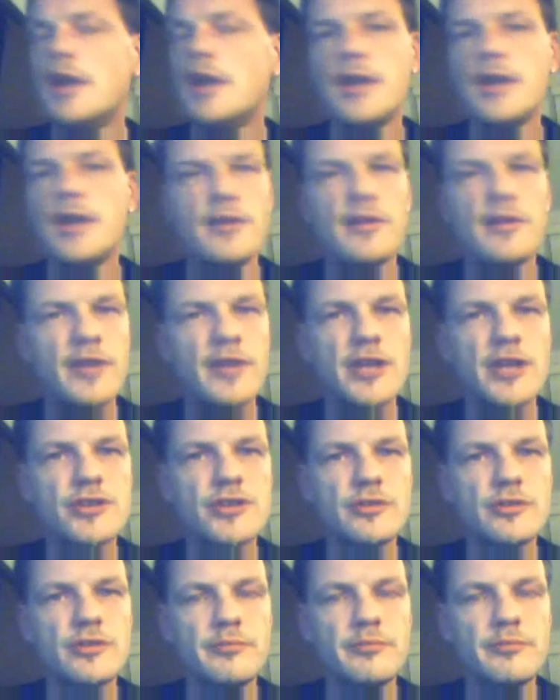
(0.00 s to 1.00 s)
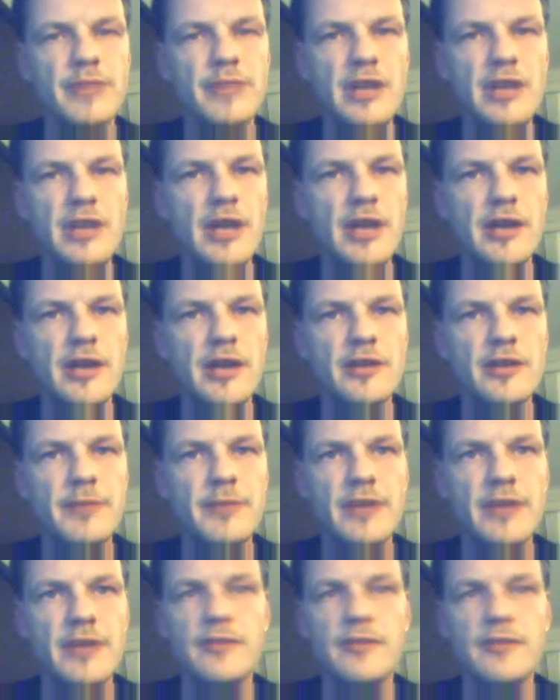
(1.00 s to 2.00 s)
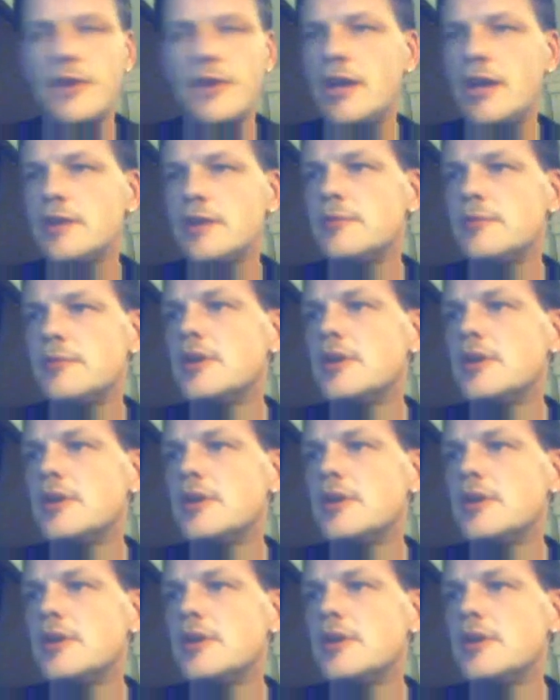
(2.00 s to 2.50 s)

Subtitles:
and healthcare shouldn't be that expensive either.